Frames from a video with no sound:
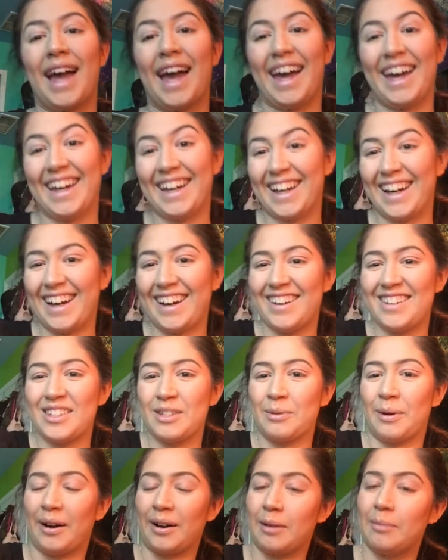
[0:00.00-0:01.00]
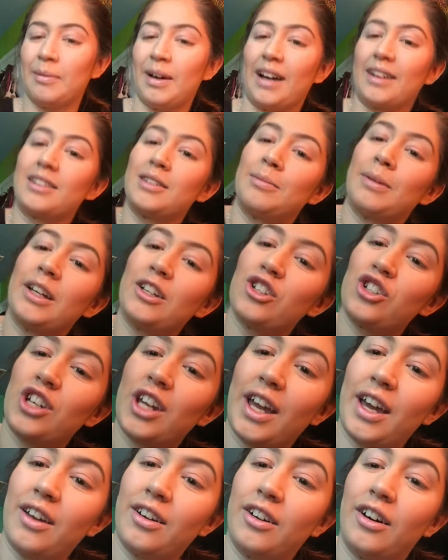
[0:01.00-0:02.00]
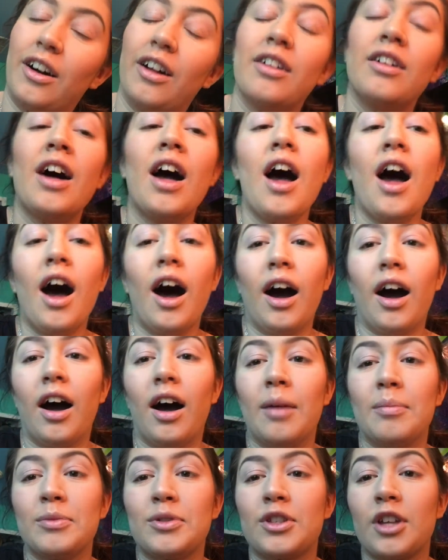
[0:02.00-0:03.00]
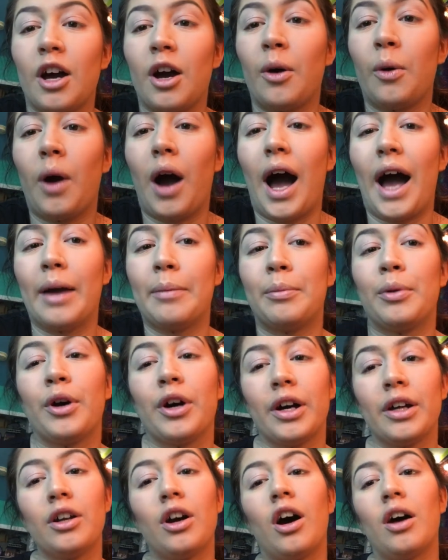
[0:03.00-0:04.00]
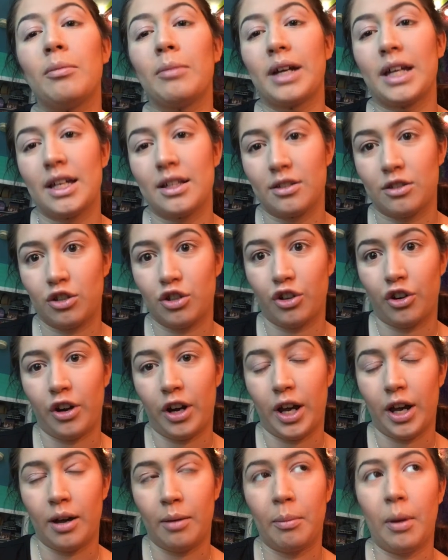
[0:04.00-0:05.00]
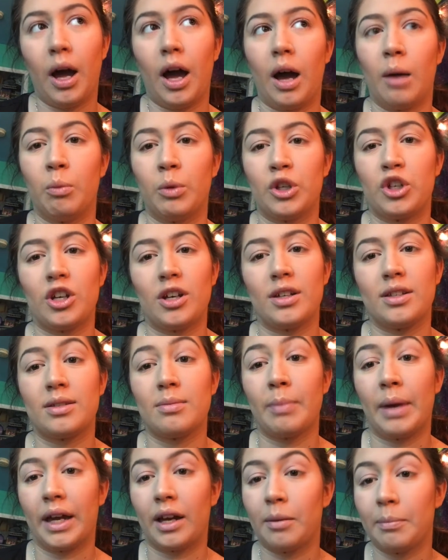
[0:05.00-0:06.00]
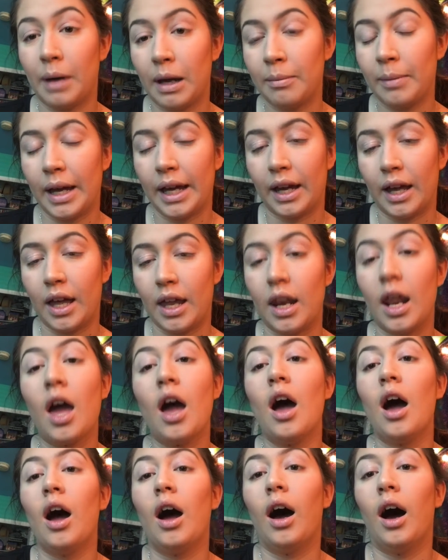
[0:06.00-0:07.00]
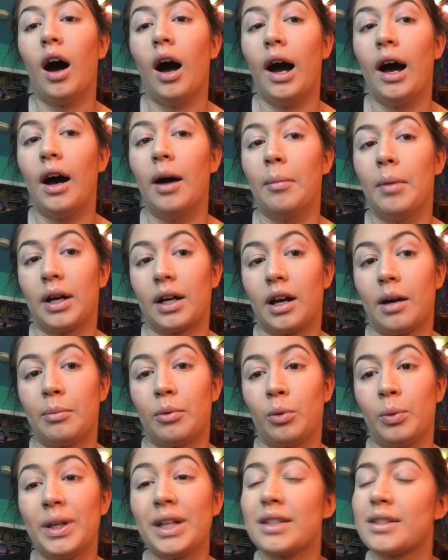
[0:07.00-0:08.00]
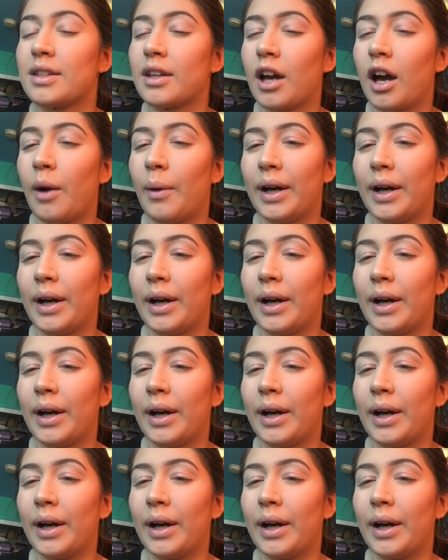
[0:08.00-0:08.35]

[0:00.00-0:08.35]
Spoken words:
Hey guys, welcome back to my channel. So I put on my Instagram, which is Makeup by Megan, a couple weeks ago.